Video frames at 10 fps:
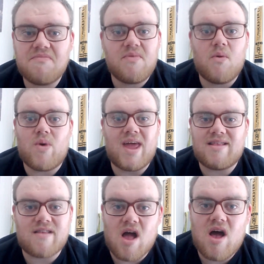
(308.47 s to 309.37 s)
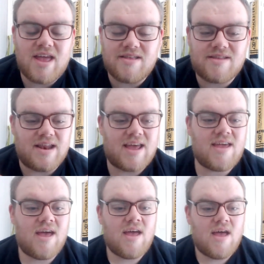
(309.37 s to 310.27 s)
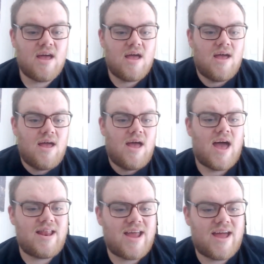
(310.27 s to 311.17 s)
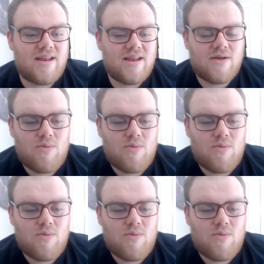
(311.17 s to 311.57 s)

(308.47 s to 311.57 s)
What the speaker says: Weird start, instantly. And then